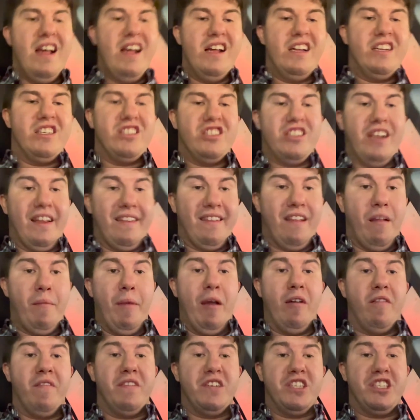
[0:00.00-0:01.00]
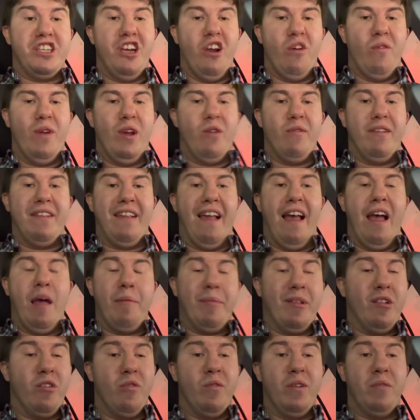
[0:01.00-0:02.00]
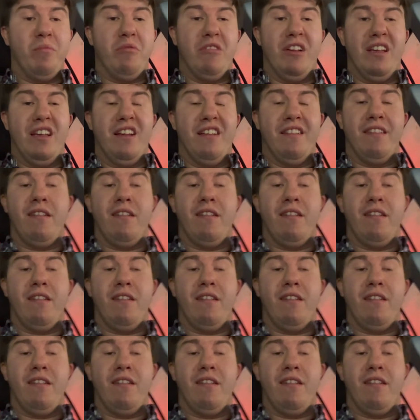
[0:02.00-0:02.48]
Just come out of the show, it was absolutely brilliant.